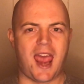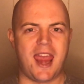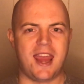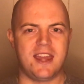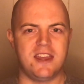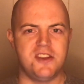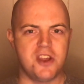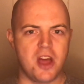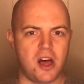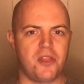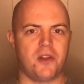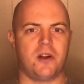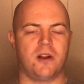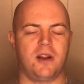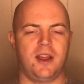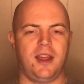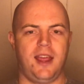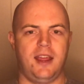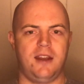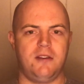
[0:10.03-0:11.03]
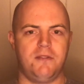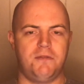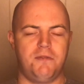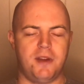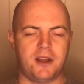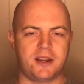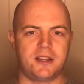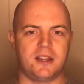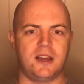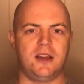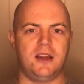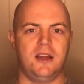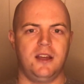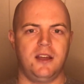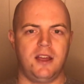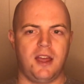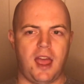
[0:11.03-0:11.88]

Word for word: another Invicta